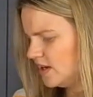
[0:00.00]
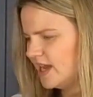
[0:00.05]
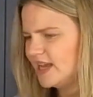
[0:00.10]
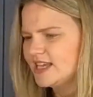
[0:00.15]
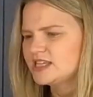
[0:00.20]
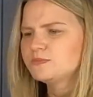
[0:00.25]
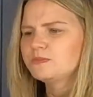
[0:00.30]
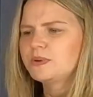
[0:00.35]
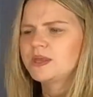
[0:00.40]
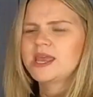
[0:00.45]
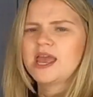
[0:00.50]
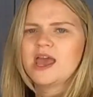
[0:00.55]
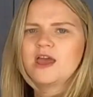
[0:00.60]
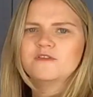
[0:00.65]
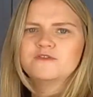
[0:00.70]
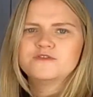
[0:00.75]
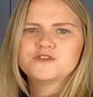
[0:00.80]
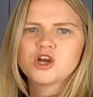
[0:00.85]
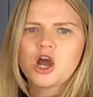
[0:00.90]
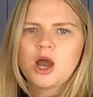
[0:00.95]

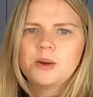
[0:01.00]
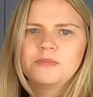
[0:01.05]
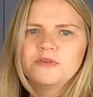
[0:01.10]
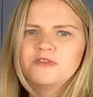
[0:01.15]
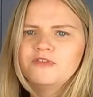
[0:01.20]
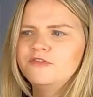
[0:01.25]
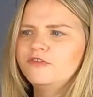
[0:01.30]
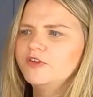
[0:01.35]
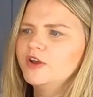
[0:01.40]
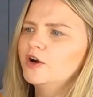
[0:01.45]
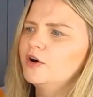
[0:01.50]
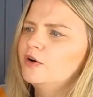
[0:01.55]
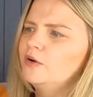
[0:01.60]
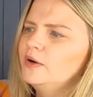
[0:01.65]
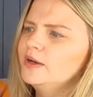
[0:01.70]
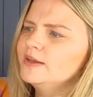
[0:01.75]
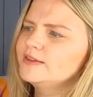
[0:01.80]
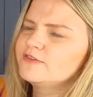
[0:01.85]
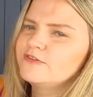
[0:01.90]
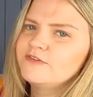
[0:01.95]
SPF type of
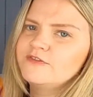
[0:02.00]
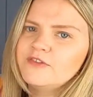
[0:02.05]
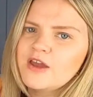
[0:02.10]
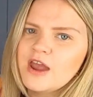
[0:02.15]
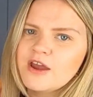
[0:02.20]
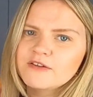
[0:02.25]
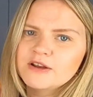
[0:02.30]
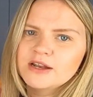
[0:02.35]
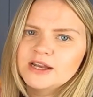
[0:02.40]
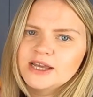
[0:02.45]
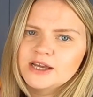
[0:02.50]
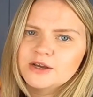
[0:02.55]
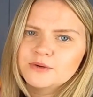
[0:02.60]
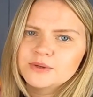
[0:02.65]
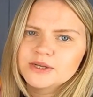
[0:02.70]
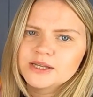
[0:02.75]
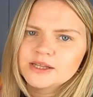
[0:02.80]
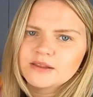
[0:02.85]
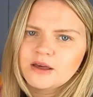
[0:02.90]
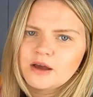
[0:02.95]
feel. It's very
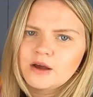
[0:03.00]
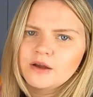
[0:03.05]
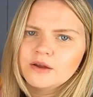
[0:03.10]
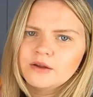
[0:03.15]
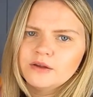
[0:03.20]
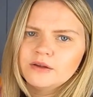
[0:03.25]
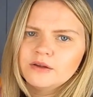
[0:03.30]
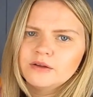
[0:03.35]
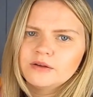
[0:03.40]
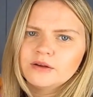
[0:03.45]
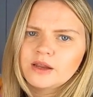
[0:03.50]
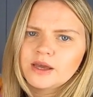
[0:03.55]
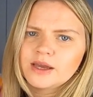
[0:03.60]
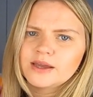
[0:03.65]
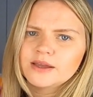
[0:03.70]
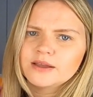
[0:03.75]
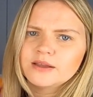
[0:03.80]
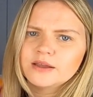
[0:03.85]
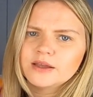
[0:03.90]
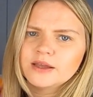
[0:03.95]
liquidy though.
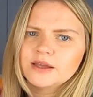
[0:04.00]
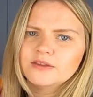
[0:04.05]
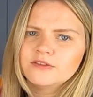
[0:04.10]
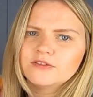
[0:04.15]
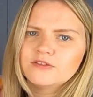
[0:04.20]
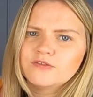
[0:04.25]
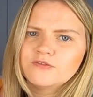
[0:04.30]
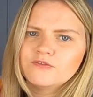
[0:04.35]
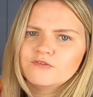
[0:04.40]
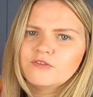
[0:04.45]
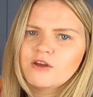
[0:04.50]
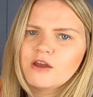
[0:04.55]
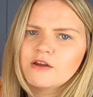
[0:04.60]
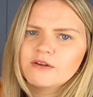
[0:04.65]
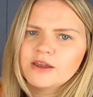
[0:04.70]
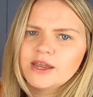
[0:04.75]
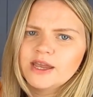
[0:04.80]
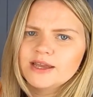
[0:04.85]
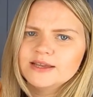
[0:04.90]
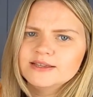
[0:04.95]
Like it's
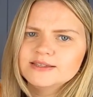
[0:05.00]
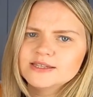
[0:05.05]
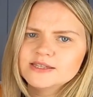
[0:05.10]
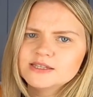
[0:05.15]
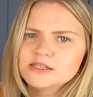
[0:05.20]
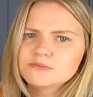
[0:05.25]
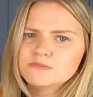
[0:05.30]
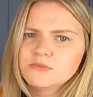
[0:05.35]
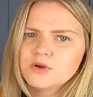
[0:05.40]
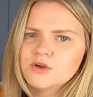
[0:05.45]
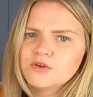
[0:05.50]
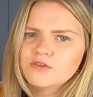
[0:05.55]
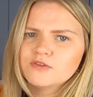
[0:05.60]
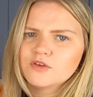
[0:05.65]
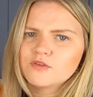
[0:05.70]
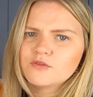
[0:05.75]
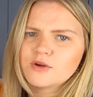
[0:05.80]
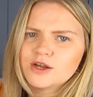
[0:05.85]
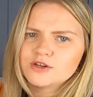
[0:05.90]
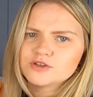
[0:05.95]
very easy to move
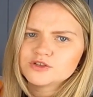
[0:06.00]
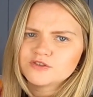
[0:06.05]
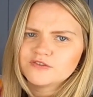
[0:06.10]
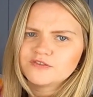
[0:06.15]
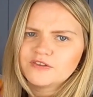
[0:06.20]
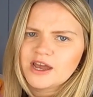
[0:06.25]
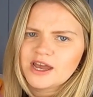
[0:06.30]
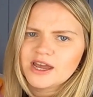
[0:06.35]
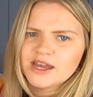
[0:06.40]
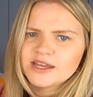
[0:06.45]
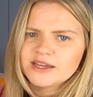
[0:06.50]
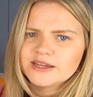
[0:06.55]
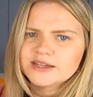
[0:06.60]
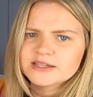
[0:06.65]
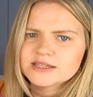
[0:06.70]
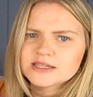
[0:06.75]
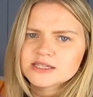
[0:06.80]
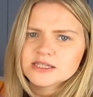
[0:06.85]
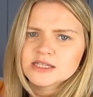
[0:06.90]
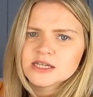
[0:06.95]
around your
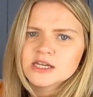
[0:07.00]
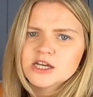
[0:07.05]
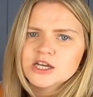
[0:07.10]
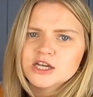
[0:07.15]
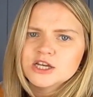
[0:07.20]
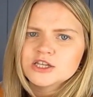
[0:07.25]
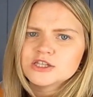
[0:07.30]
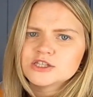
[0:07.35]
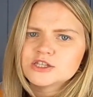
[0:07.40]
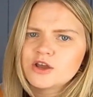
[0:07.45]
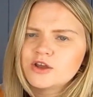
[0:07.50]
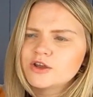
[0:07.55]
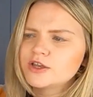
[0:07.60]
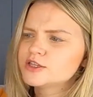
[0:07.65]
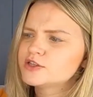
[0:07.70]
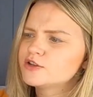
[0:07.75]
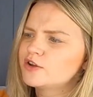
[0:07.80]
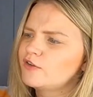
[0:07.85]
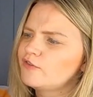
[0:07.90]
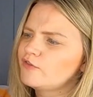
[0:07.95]
face. So
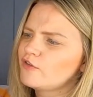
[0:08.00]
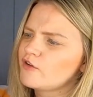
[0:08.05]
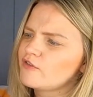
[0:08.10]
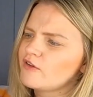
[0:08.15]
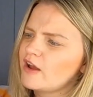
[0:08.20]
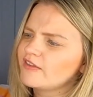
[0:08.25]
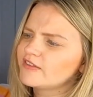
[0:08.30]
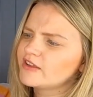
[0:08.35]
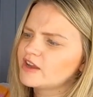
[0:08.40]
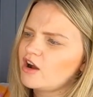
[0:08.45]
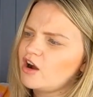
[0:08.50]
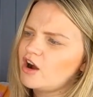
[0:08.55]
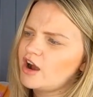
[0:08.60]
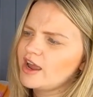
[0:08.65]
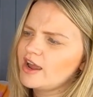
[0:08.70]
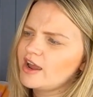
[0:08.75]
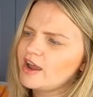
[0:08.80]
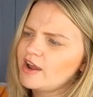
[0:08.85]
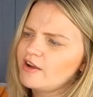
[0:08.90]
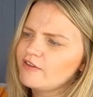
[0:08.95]
it's good for around the
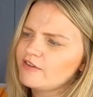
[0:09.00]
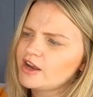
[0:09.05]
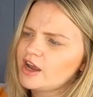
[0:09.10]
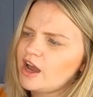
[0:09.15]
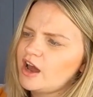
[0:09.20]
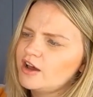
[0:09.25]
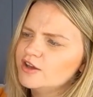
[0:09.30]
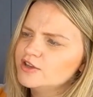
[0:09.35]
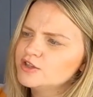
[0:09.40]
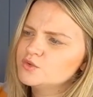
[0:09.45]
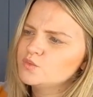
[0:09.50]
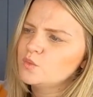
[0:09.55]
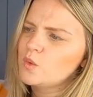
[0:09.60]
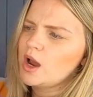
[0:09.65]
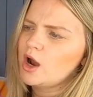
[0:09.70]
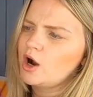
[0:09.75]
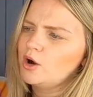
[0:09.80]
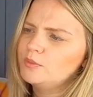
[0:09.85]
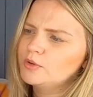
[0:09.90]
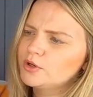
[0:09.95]
eye area as
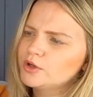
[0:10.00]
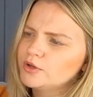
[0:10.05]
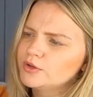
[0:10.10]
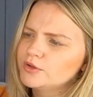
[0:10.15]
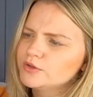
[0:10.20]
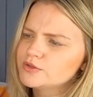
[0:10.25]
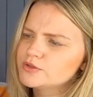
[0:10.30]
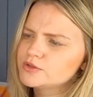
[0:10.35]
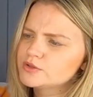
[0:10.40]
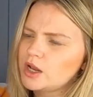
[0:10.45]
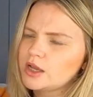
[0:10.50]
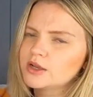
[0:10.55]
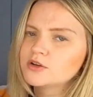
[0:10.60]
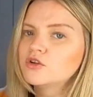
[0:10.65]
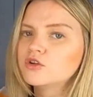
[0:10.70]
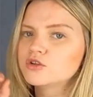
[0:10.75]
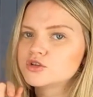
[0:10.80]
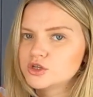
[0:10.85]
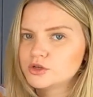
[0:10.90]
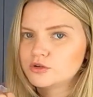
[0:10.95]
well, because like
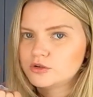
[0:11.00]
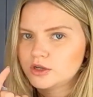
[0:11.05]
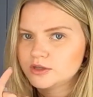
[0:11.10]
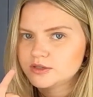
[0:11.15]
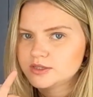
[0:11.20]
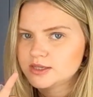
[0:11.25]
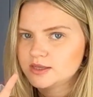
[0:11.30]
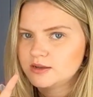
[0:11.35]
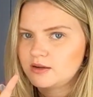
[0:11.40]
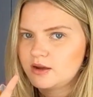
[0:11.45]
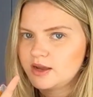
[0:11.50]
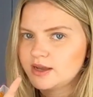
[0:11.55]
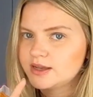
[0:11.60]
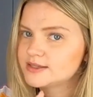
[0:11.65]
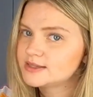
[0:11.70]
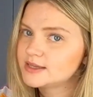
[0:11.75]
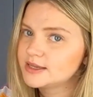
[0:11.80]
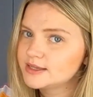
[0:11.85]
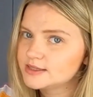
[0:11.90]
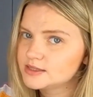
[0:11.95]
not too close to the eye,
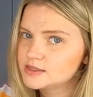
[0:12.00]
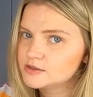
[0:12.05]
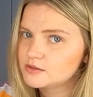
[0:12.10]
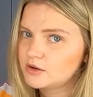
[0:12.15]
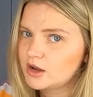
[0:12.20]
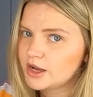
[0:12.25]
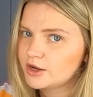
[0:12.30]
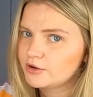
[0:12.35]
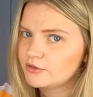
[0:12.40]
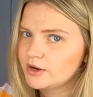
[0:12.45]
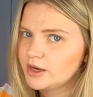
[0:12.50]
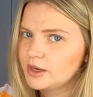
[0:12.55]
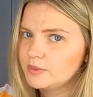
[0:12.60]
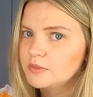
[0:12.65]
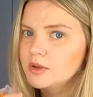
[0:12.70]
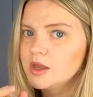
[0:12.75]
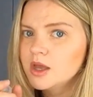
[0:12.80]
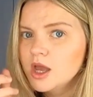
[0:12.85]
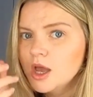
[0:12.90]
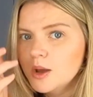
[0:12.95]
because it isn't an eye
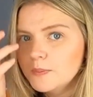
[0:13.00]
cream,